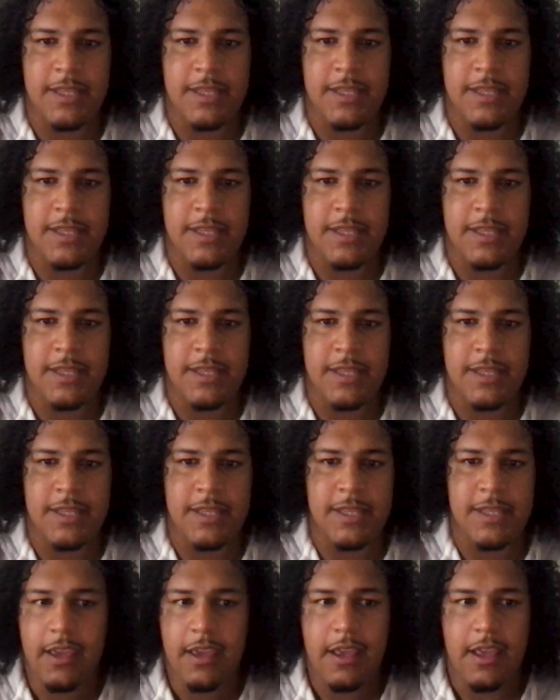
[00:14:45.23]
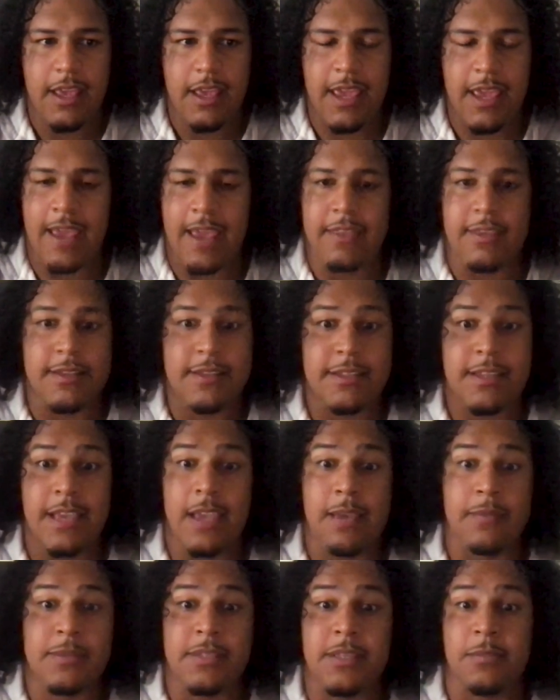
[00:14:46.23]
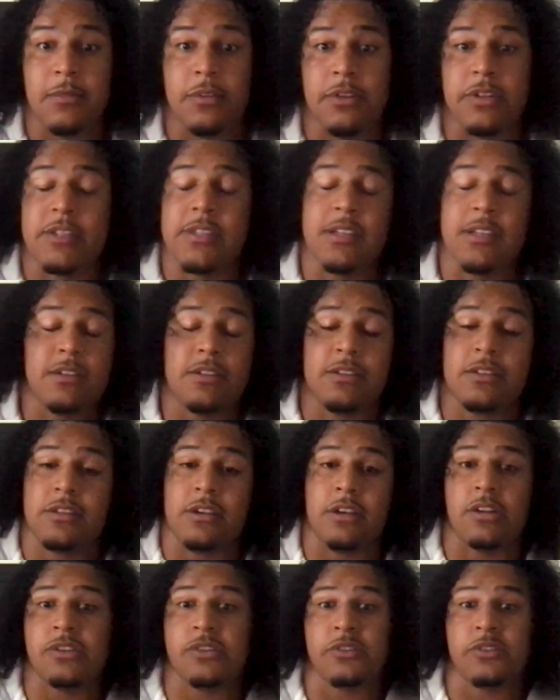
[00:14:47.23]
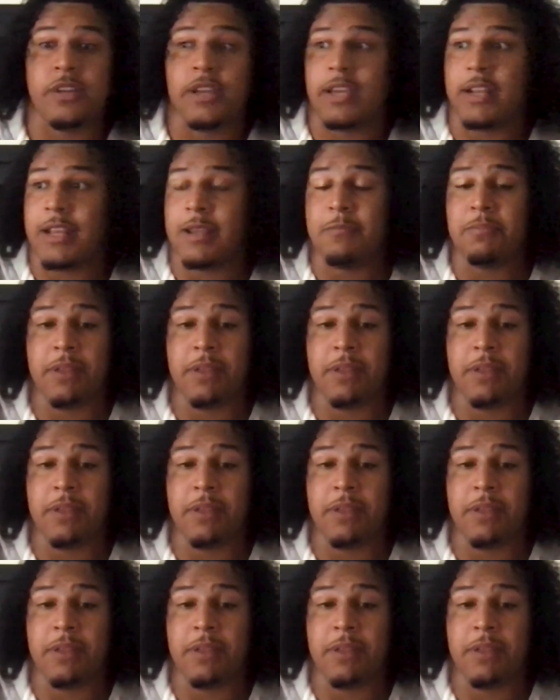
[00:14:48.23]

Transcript: at tight end, he had the same similar surgery and he